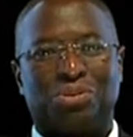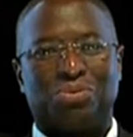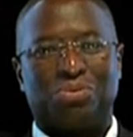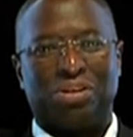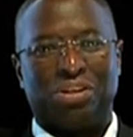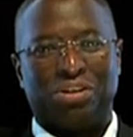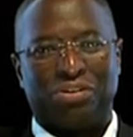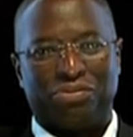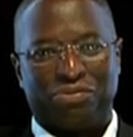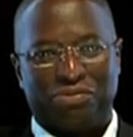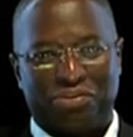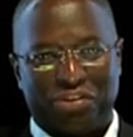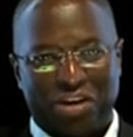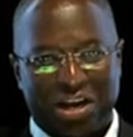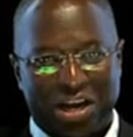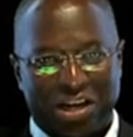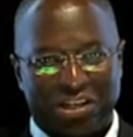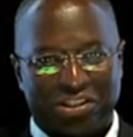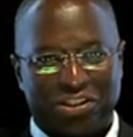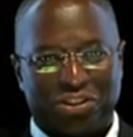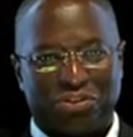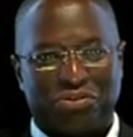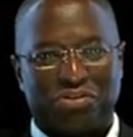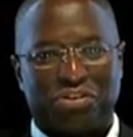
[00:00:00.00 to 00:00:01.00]
We
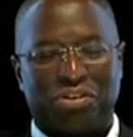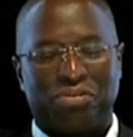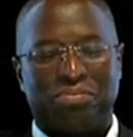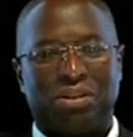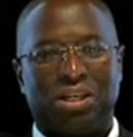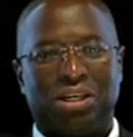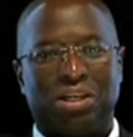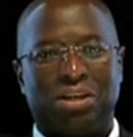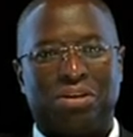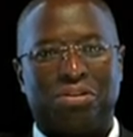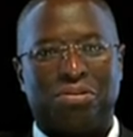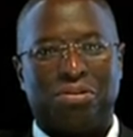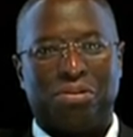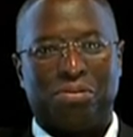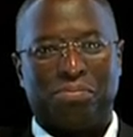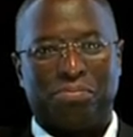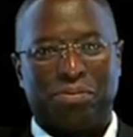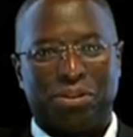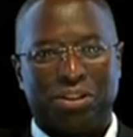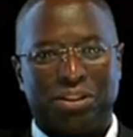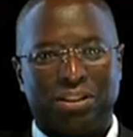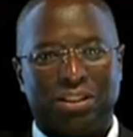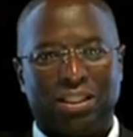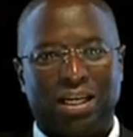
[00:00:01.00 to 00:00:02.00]
reflect from the
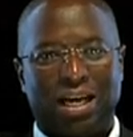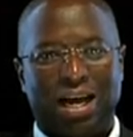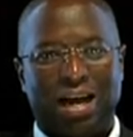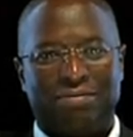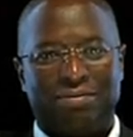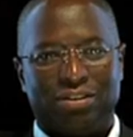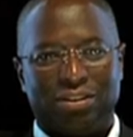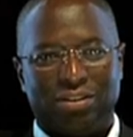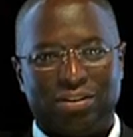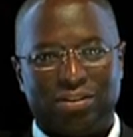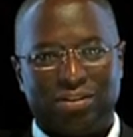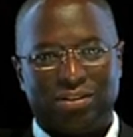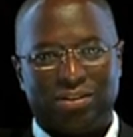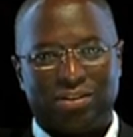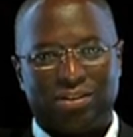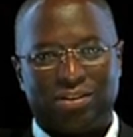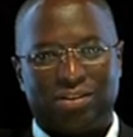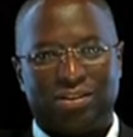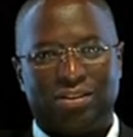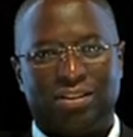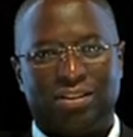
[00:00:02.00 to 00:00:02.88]
Open Heavens